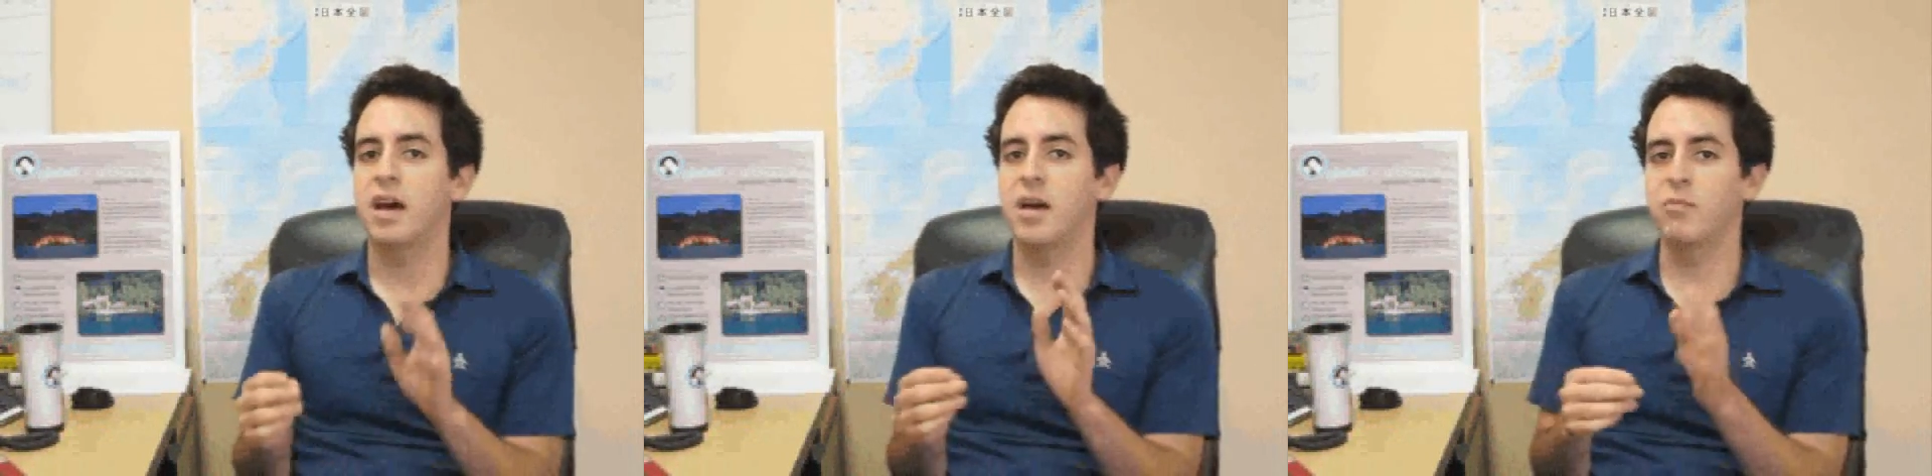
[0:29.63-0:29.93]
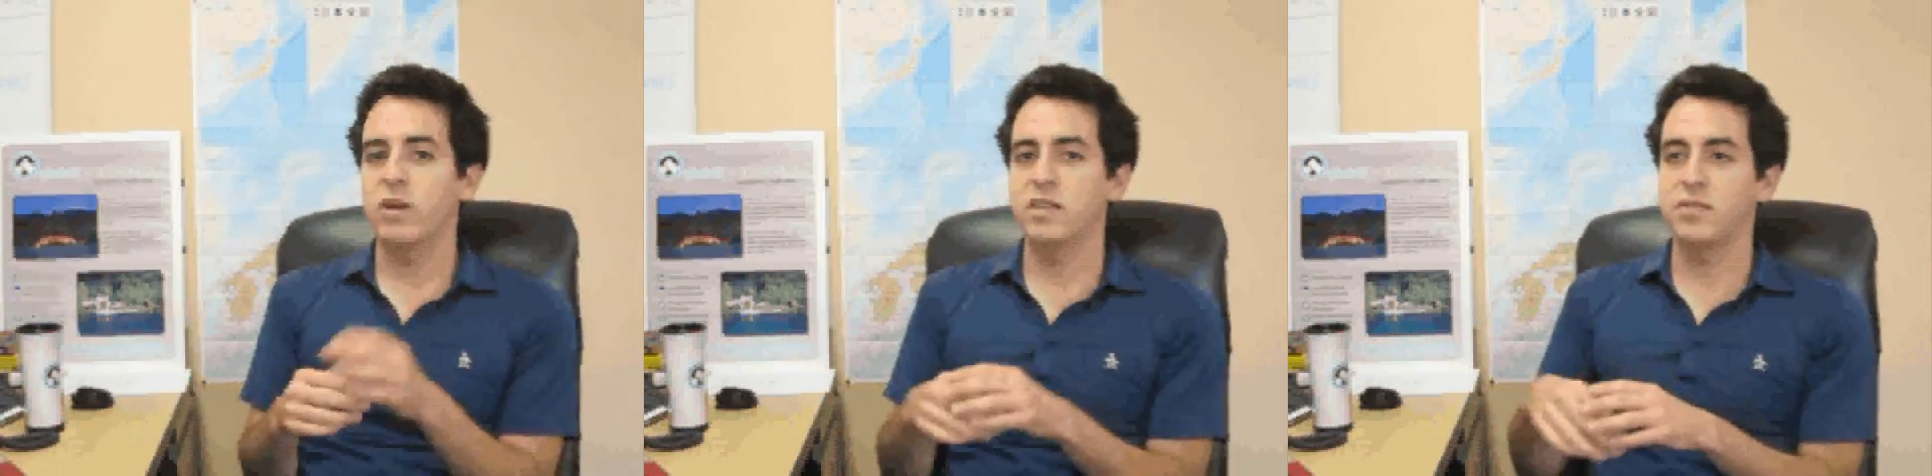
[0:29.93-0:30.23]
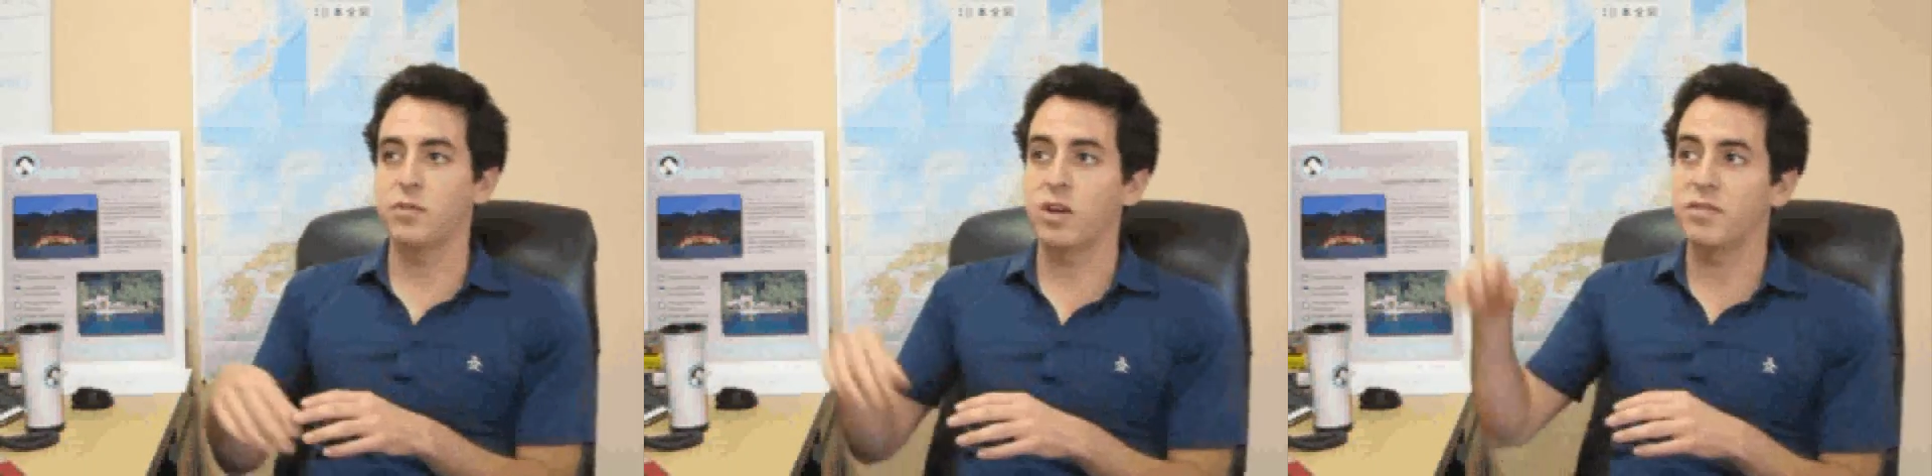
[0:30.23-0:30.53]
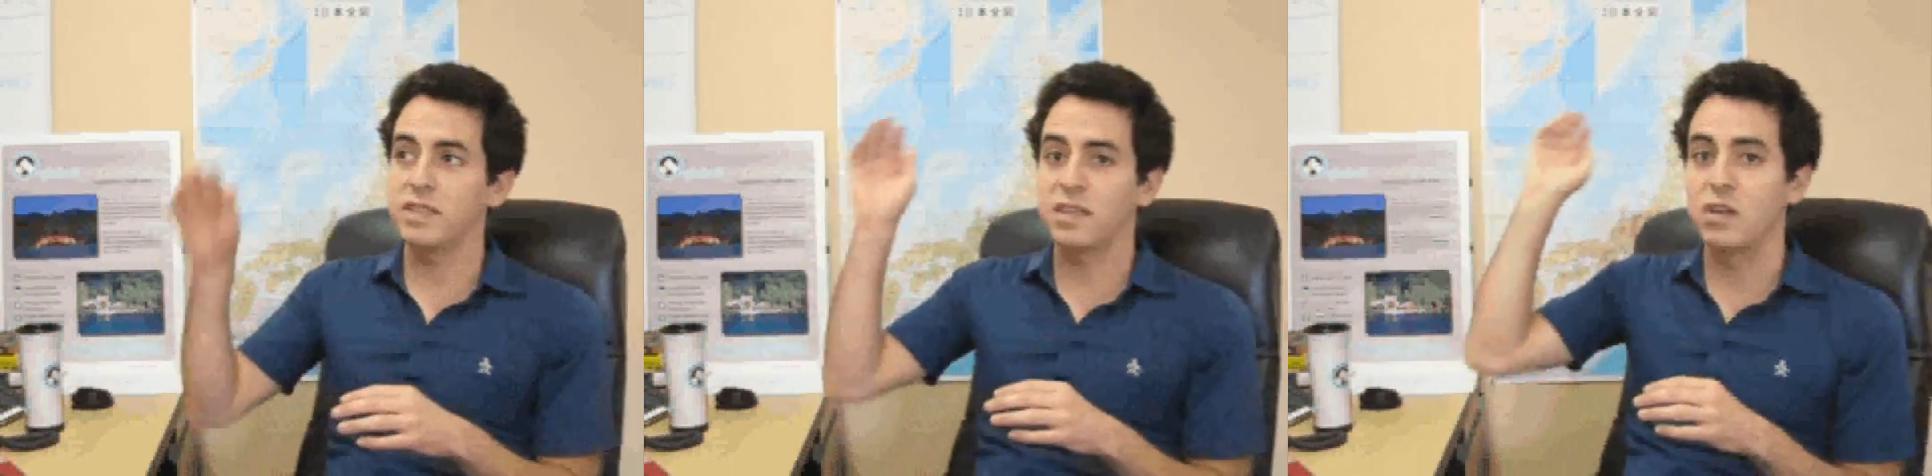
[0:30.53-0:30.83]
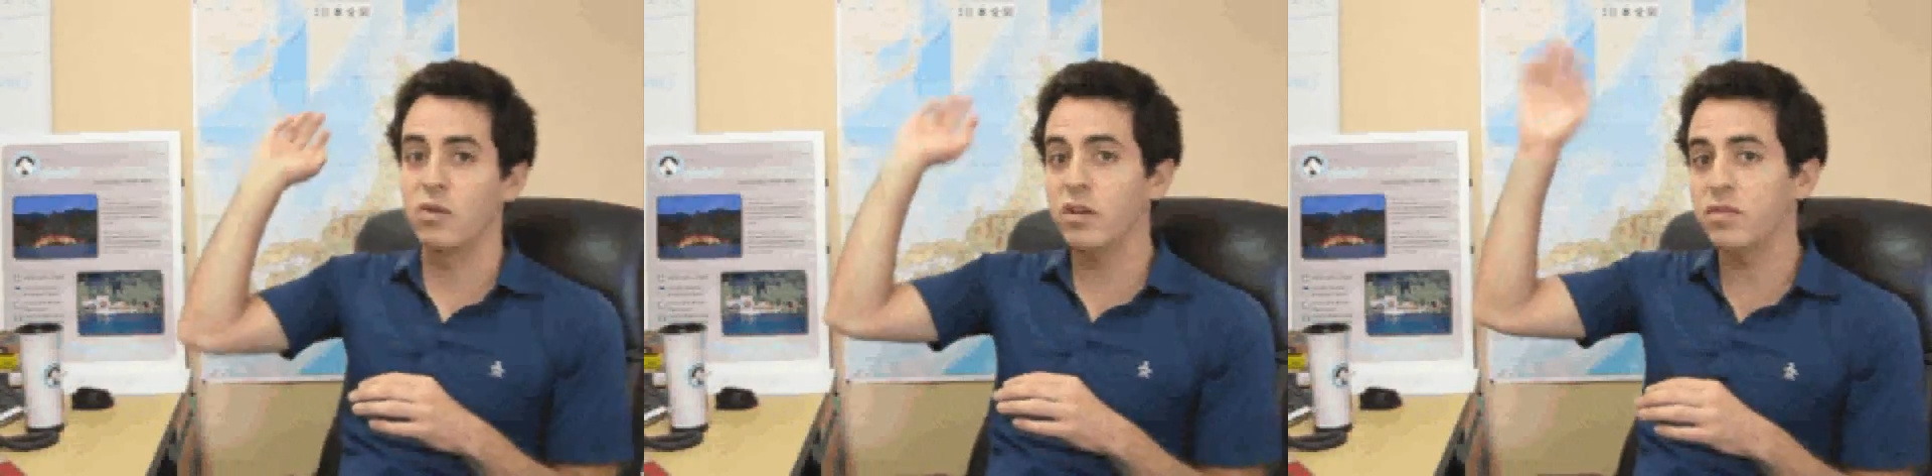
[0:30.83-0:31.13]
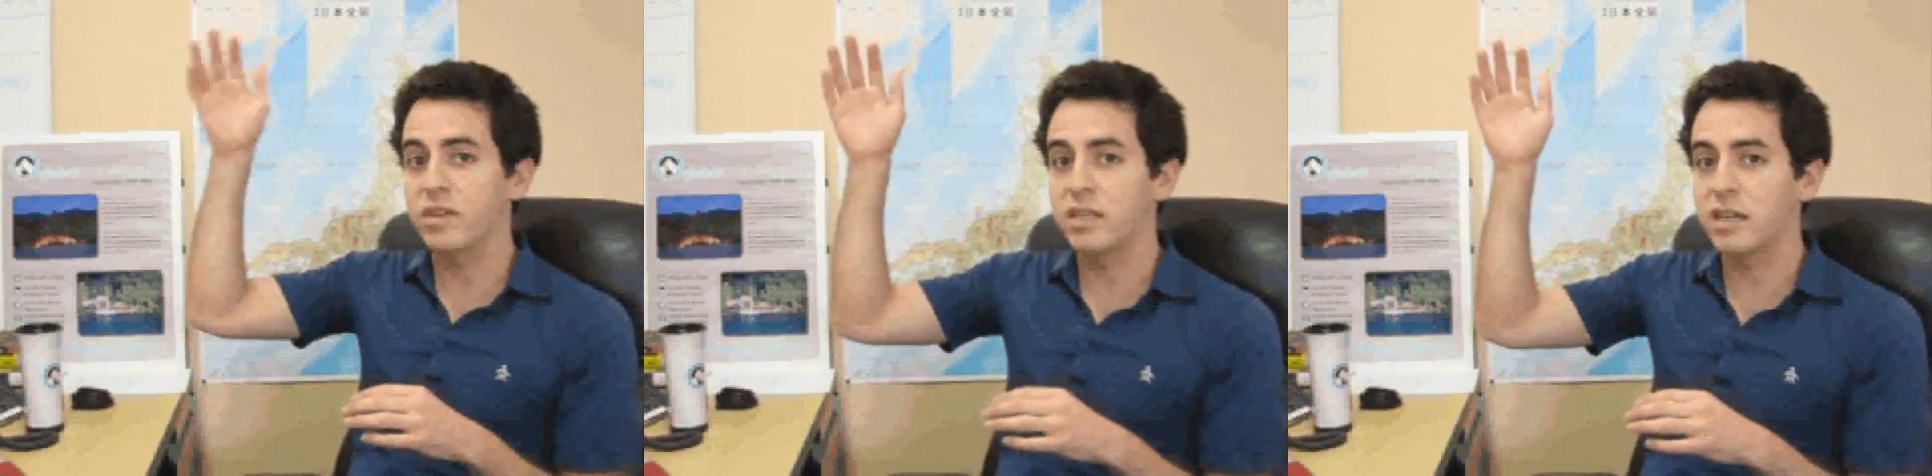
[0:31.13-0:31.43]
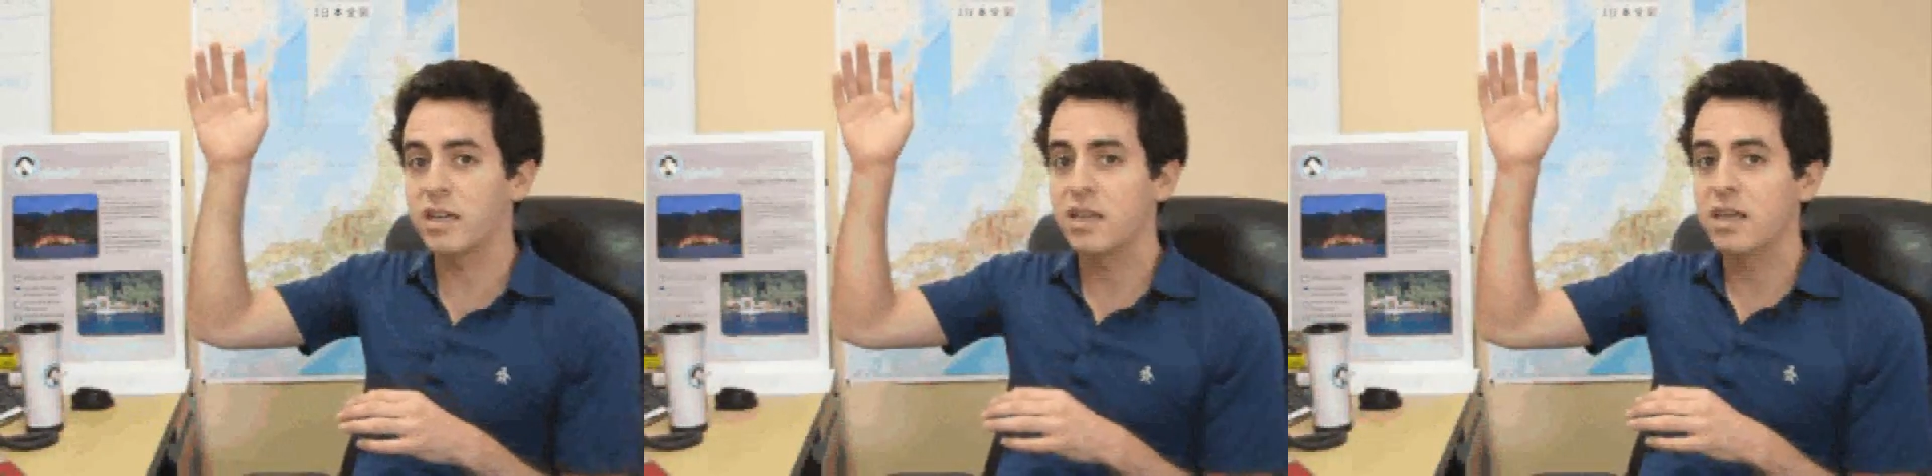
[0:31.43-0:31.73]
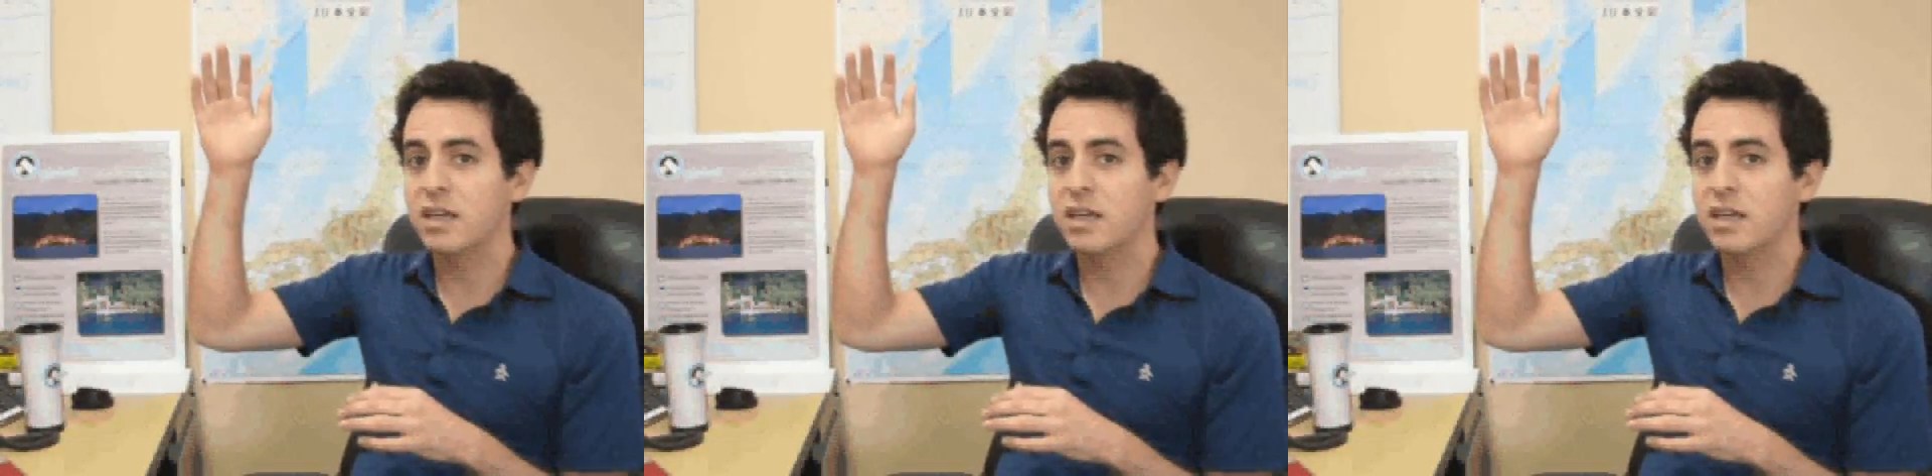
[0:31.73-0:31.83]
Whereas if you want to visit the north of India,